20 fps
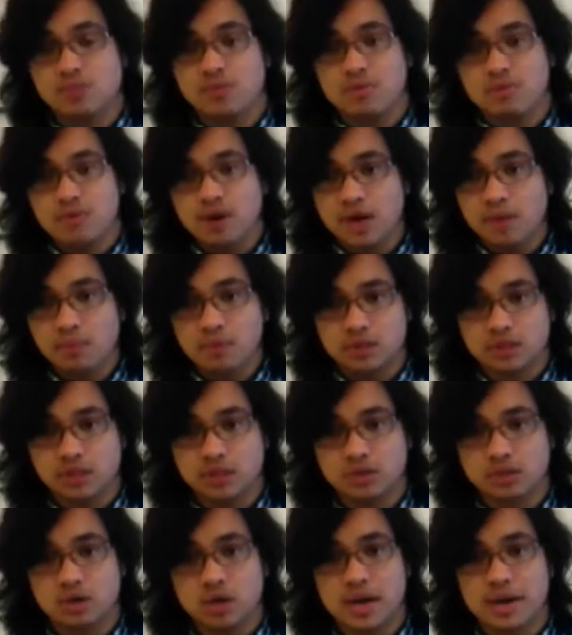we really wanted
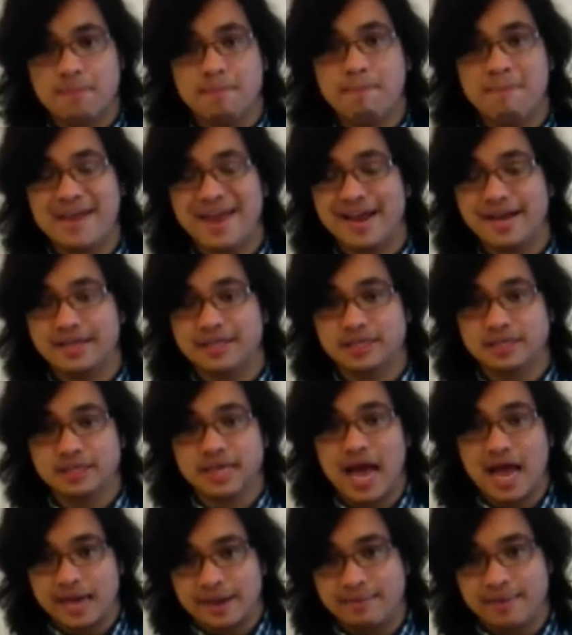to try and
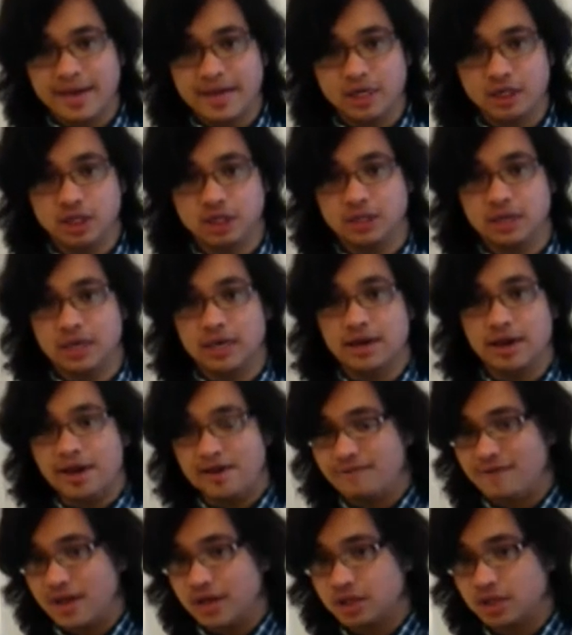mix animation and
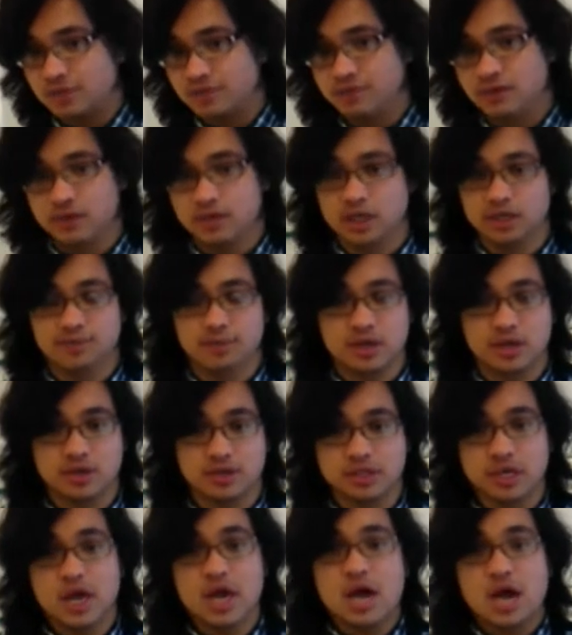live action footage
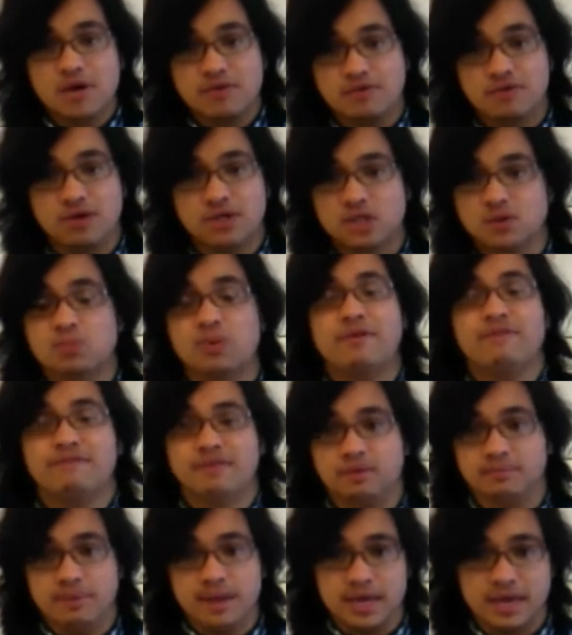because for us, we're
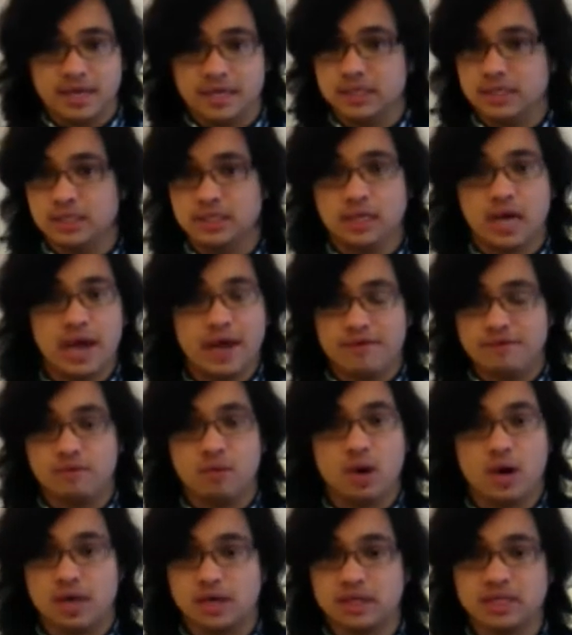filmmakers. I've
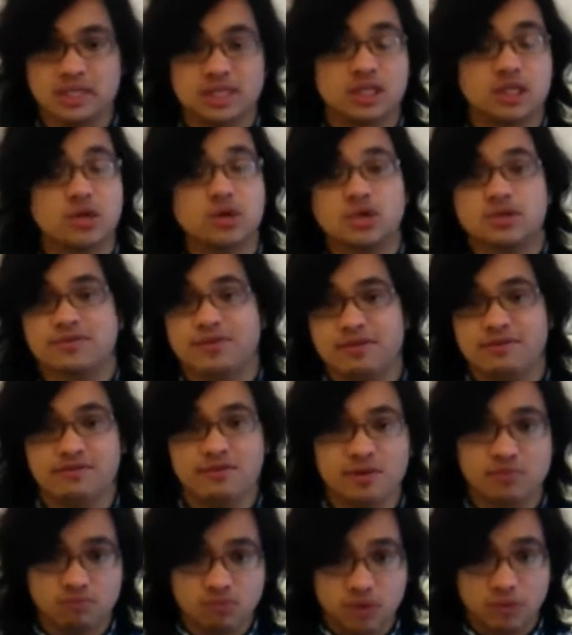worked exclusively in
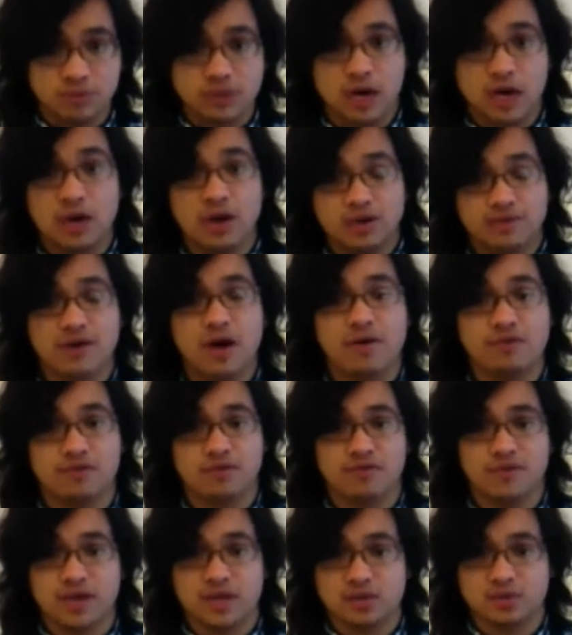film, Rob's done a lot of After
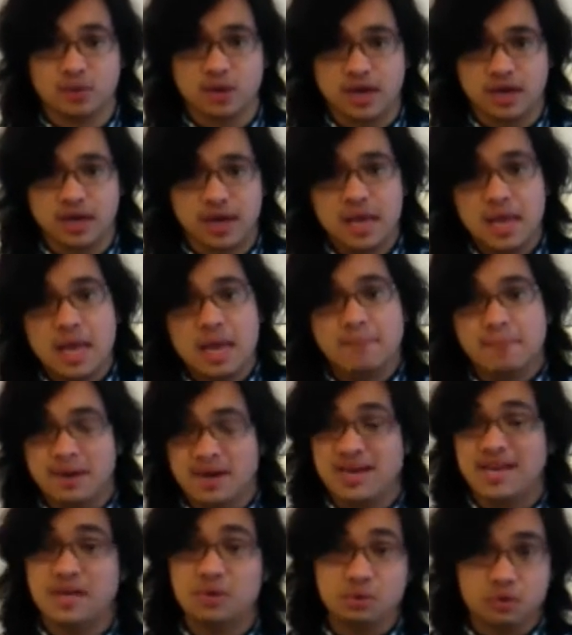Effects work,
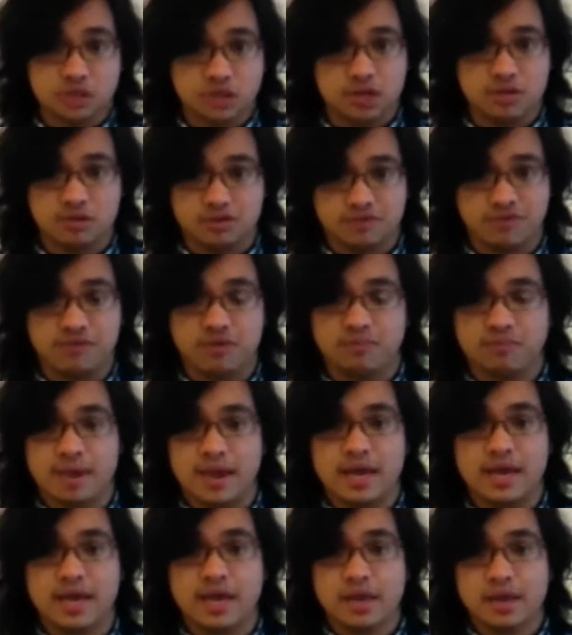but he also is a
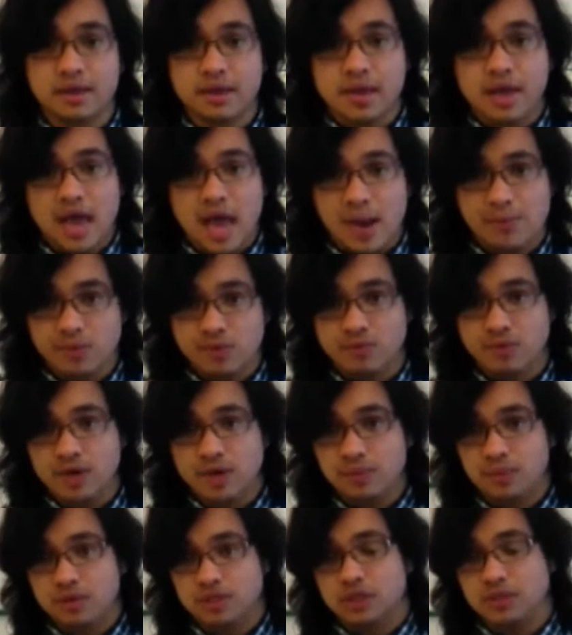filmmaker. And we
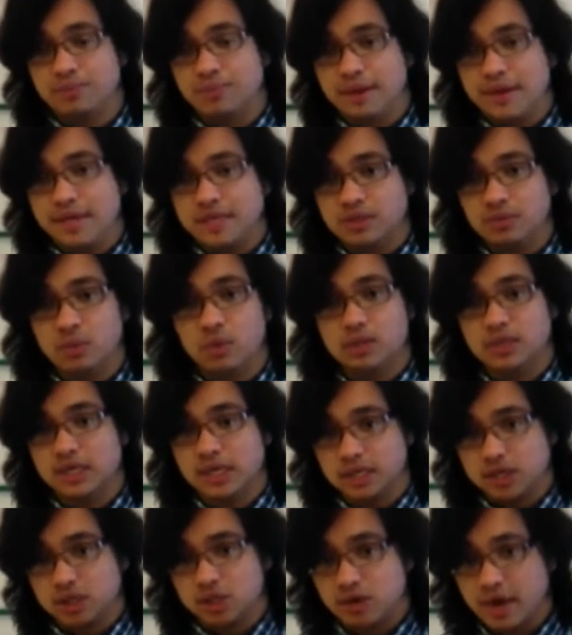really wanted to play towards
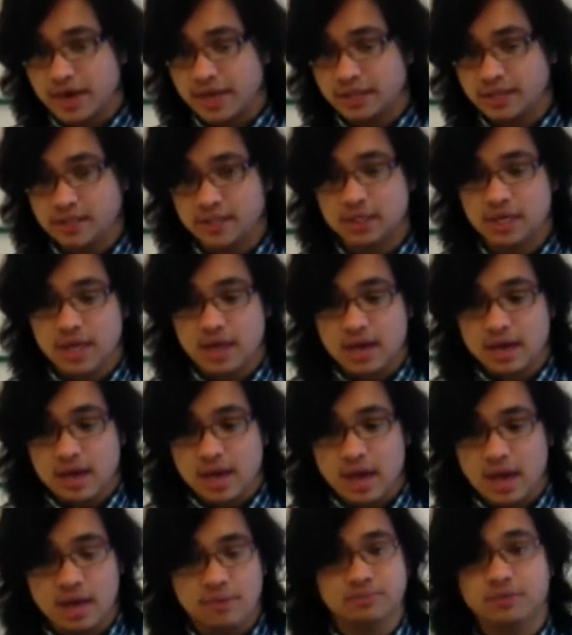our strengths.
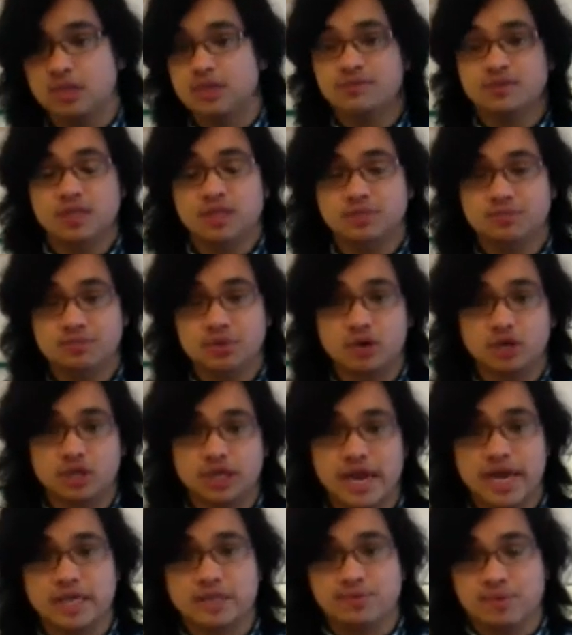So for this
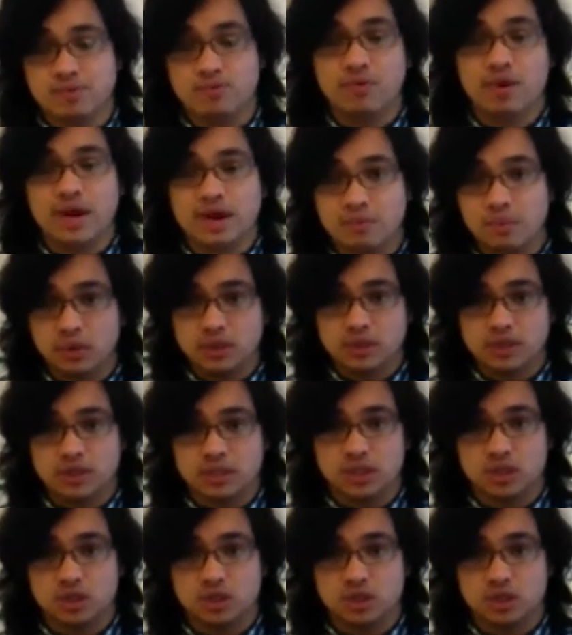project, we really wanted to